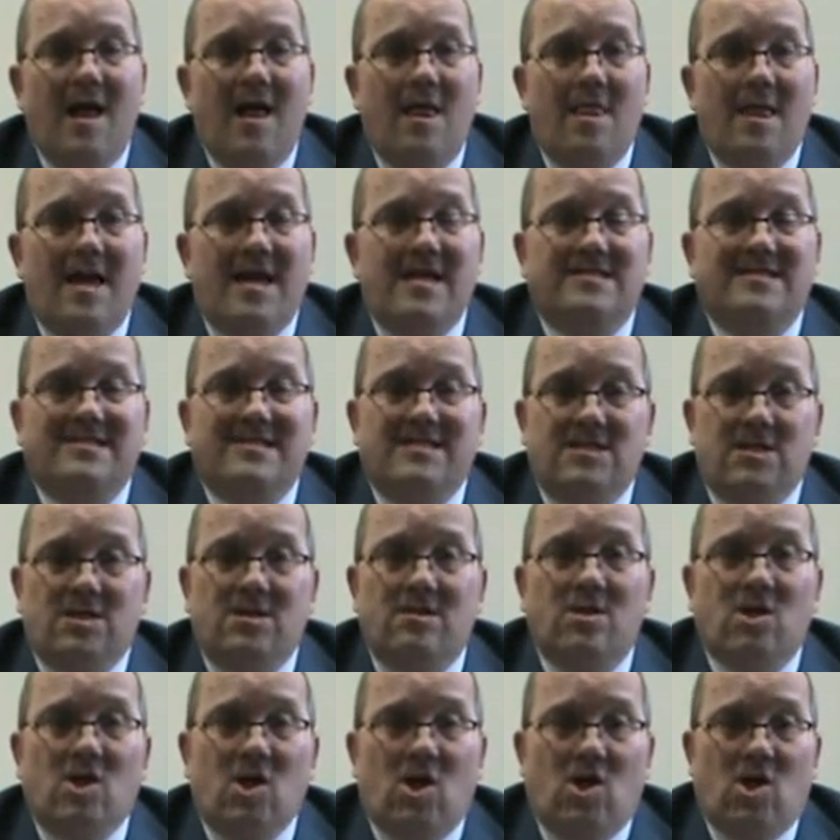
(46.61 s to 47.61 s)
they
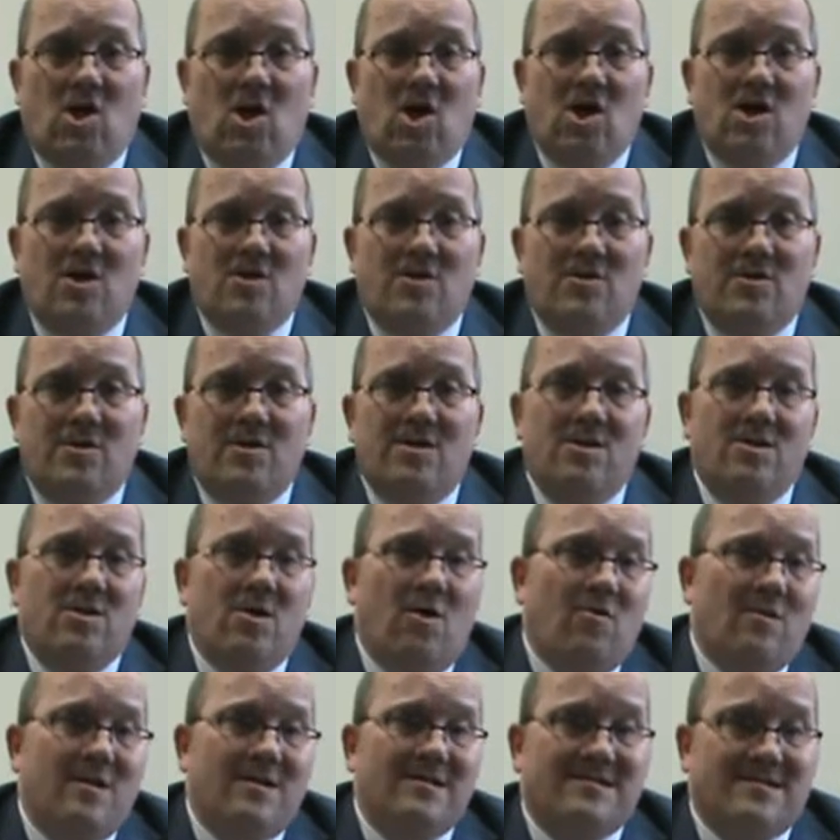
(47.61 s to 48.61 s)
still concur
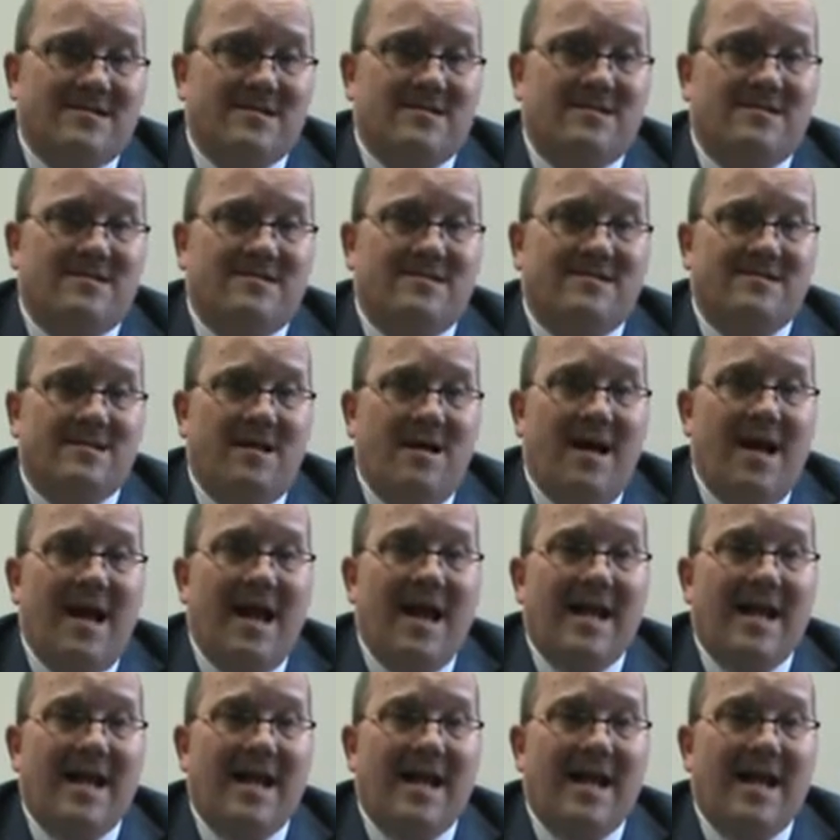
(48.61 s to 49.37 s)
notices